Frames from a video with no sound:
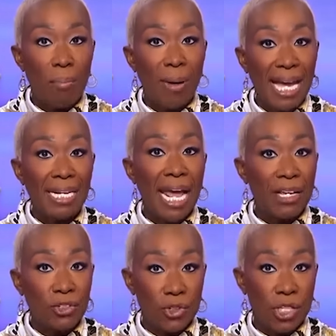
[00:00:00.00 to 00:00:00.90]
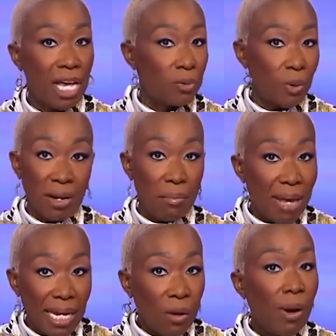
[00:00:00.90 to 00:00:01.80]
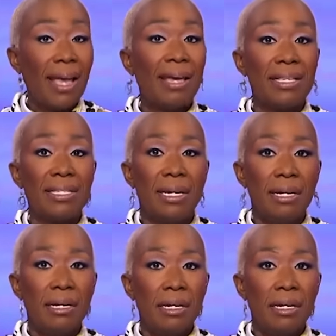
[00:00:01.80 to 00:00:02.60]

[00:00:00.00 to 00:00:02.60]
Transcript: Biden exercised what, in many ways,